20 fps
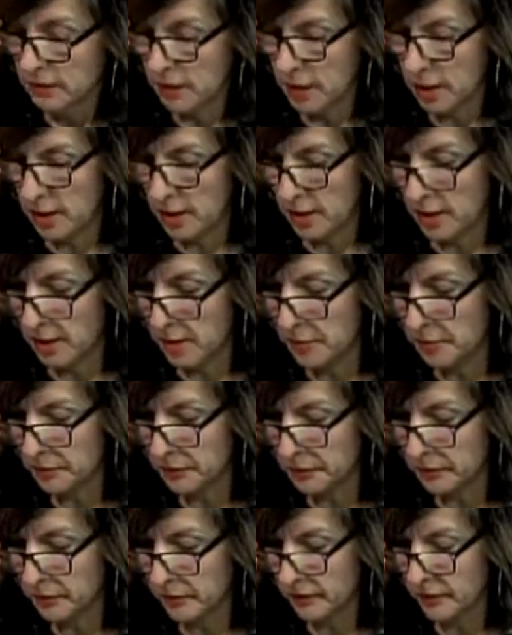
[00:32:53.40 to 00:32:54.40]

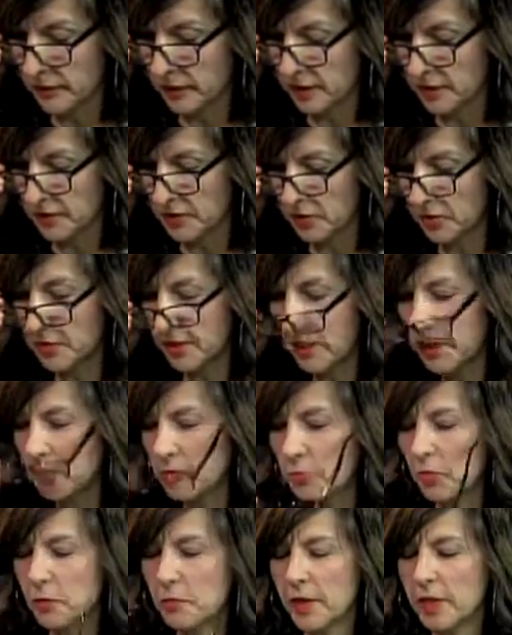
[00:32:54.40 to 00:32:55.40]
um, so that
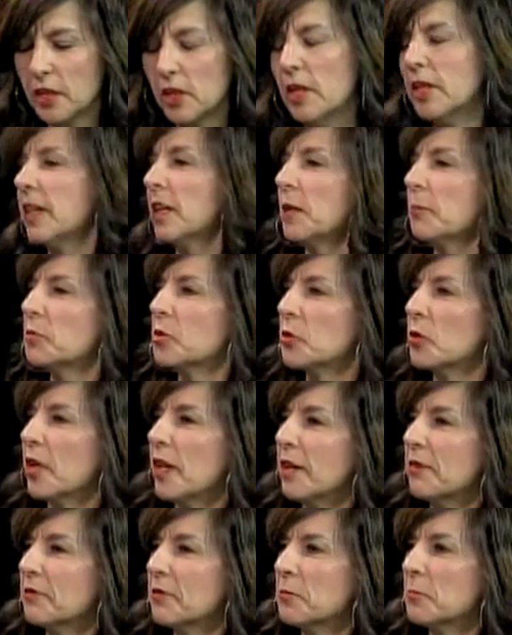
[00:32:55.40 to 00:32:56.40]
you, oh my God, and I'm sure
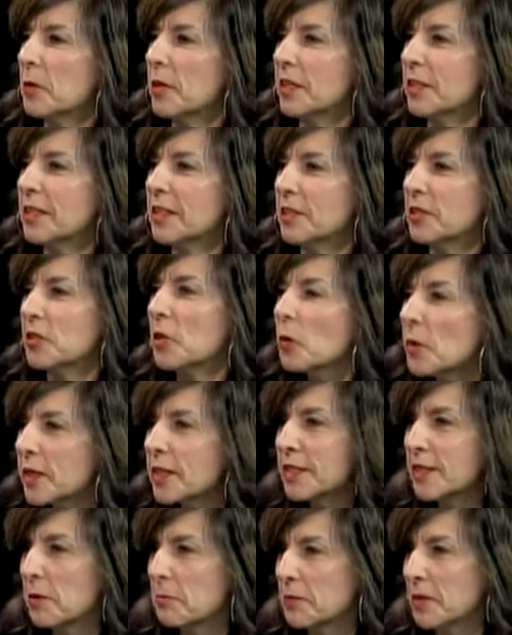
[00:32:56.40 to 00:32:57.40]
everyone is so
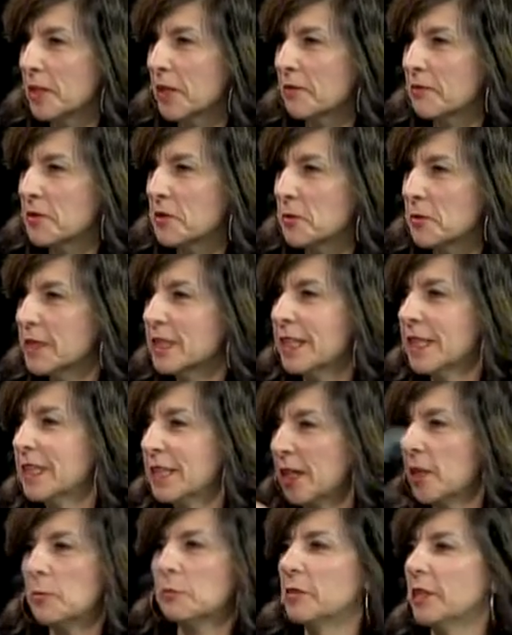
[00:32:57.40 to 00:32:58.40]
accepting of you. It's like the
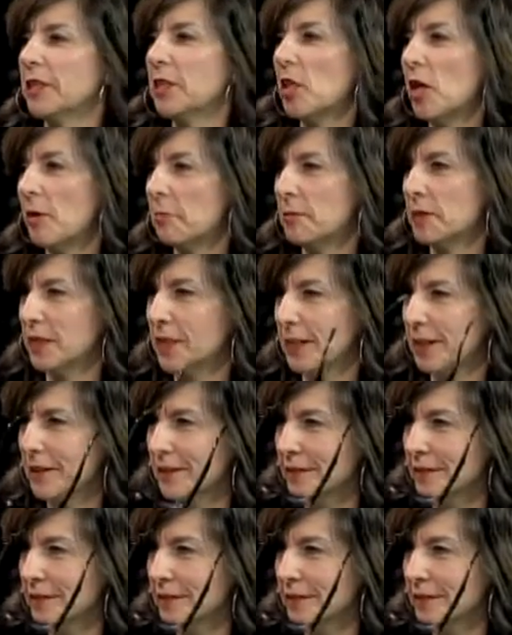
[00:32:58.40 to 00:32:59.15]
complete opposite.